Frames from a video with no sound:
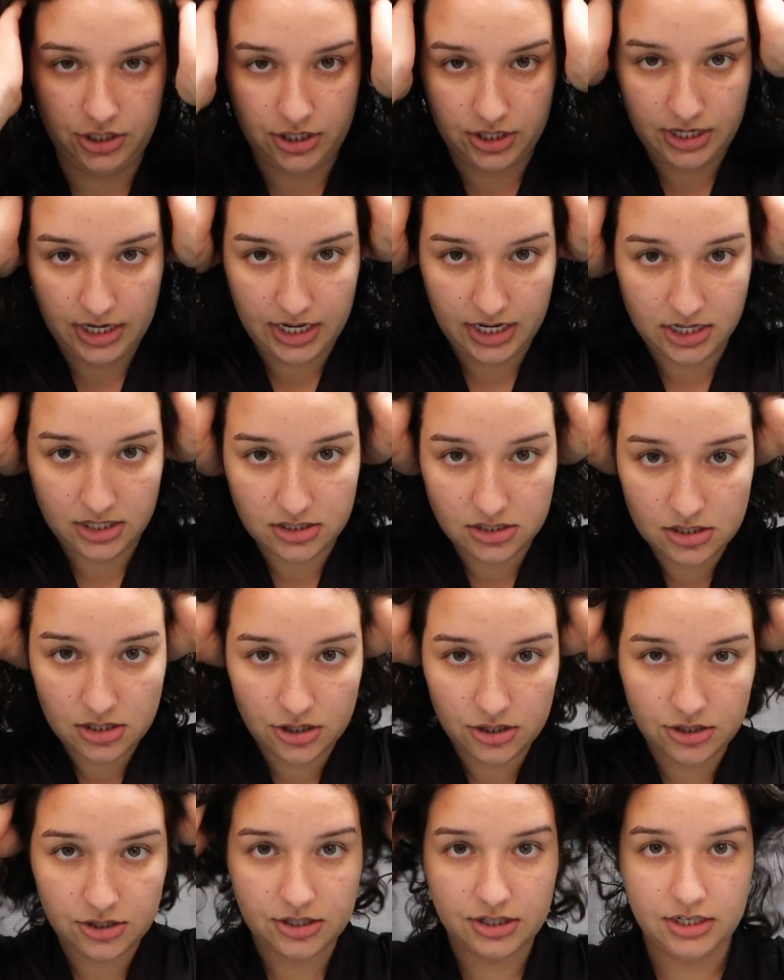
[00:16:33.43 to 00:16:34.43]
your hands
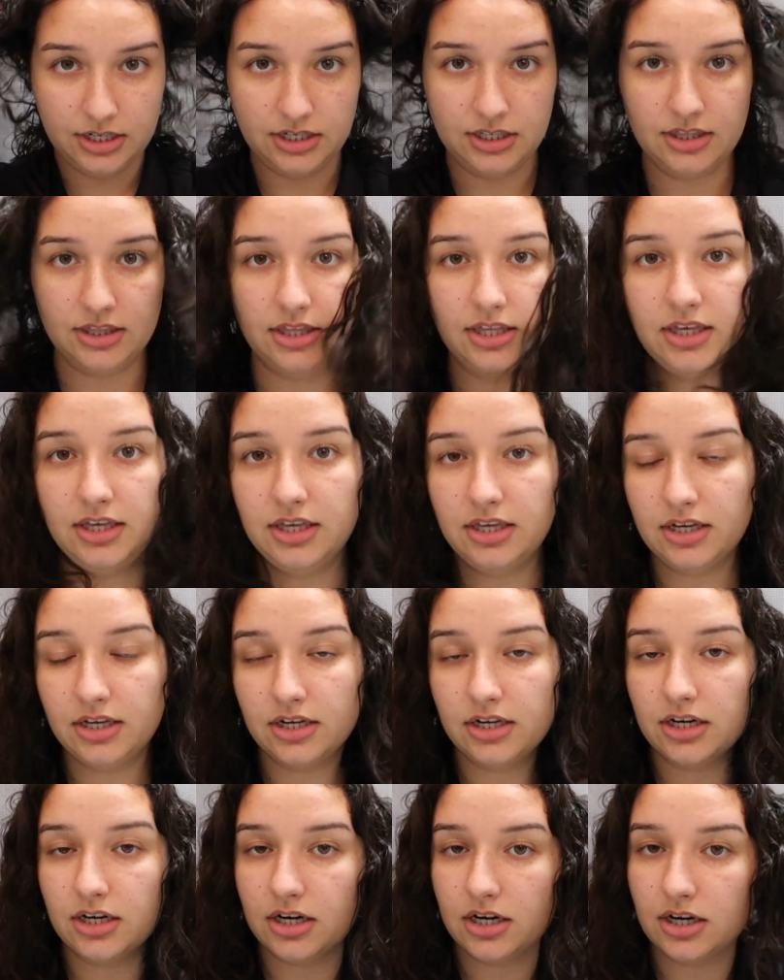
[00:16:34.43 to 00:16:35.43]
underneath
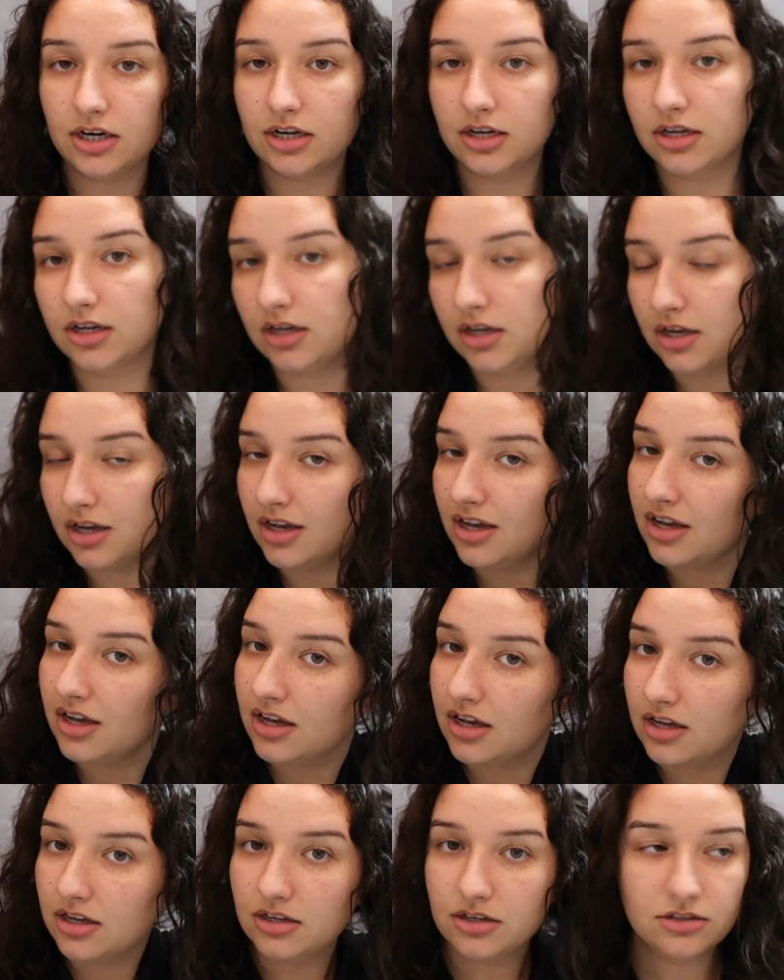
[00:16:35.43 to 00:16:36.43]
here,
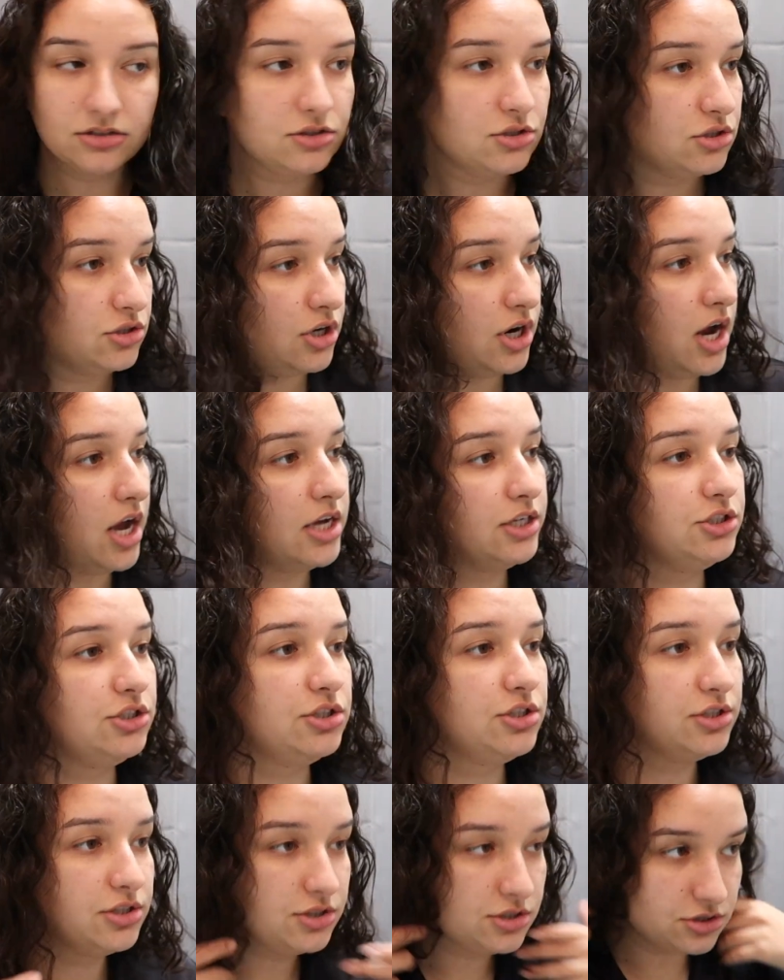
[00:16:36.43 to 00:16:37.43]

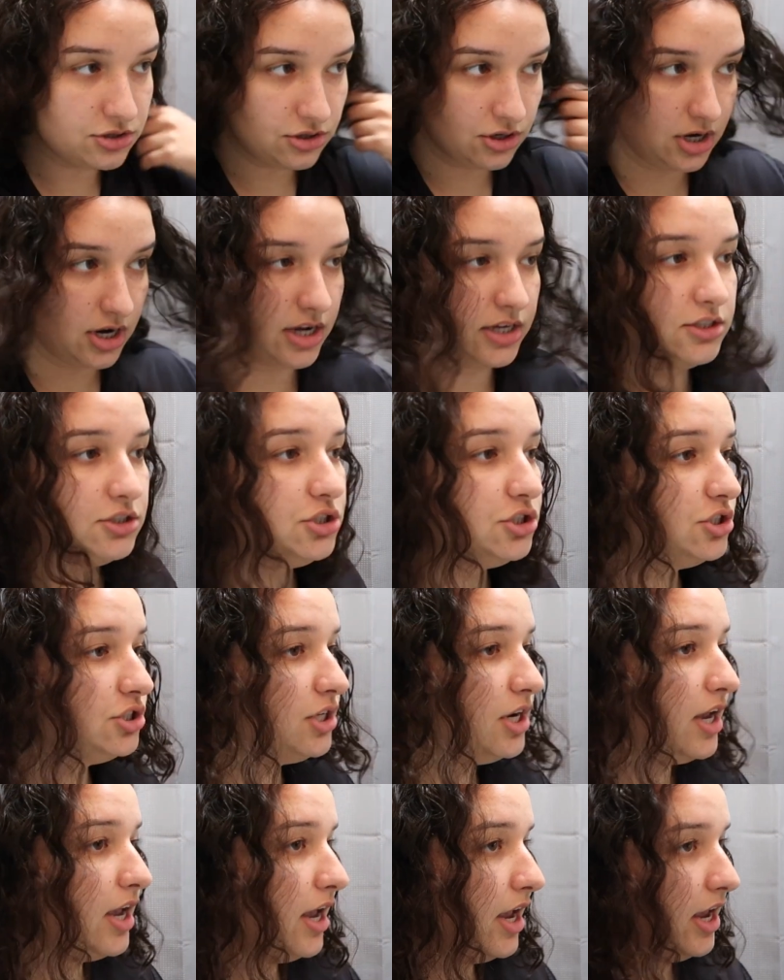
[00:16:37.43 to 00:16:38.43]
scrunch,
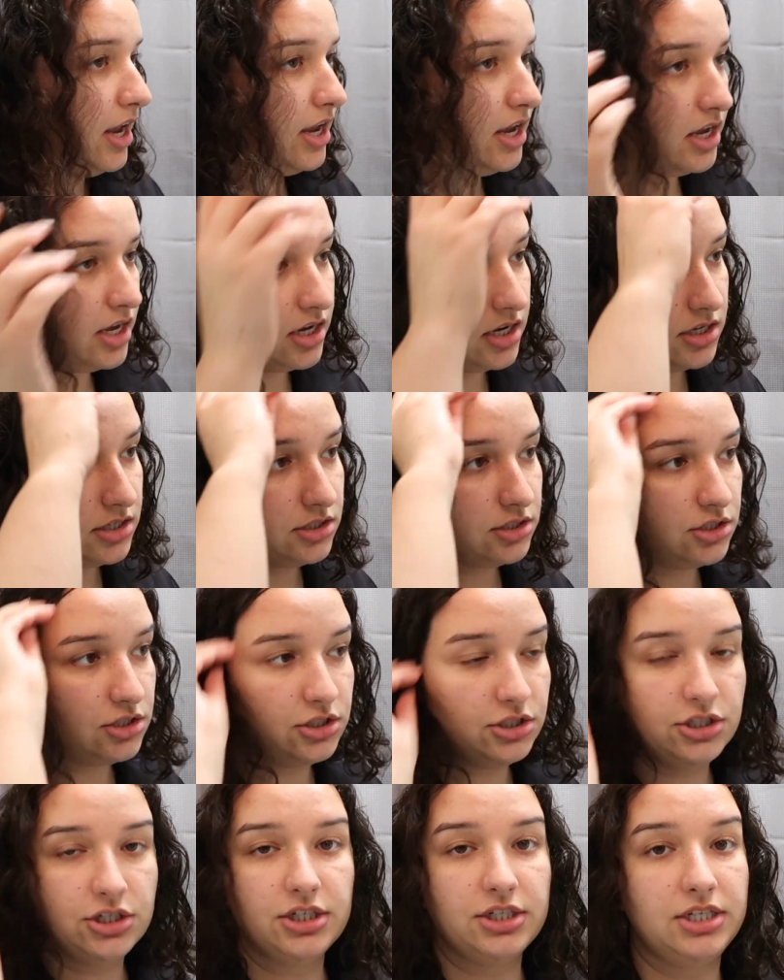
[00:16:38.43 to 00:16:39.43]
scrunch, and
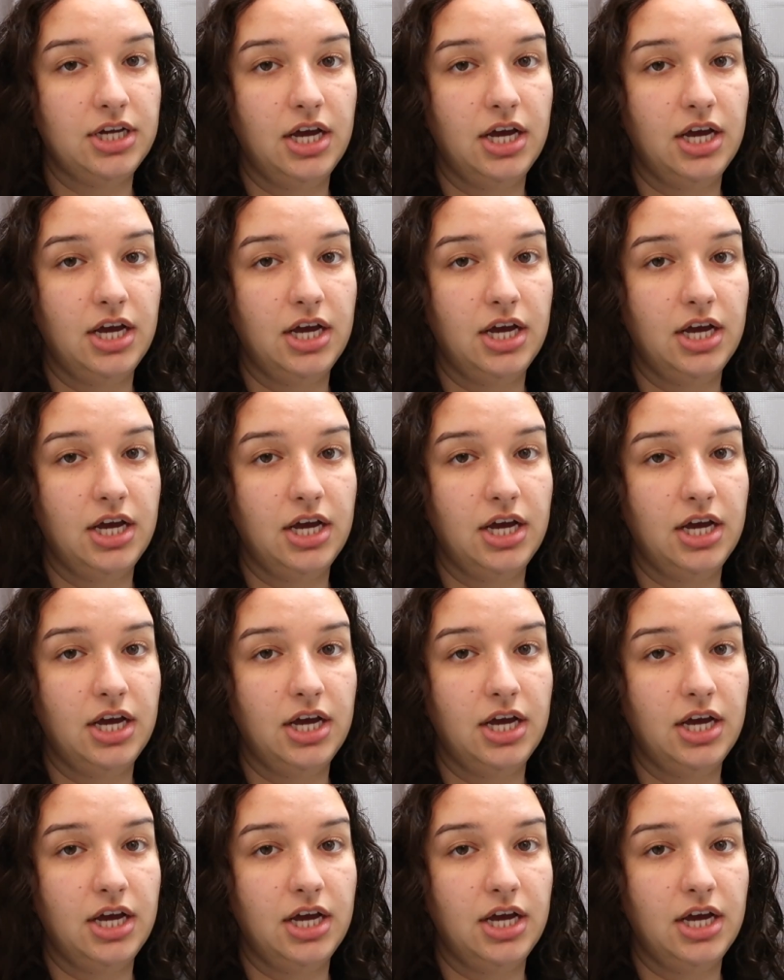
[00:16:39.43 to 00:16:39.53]
you're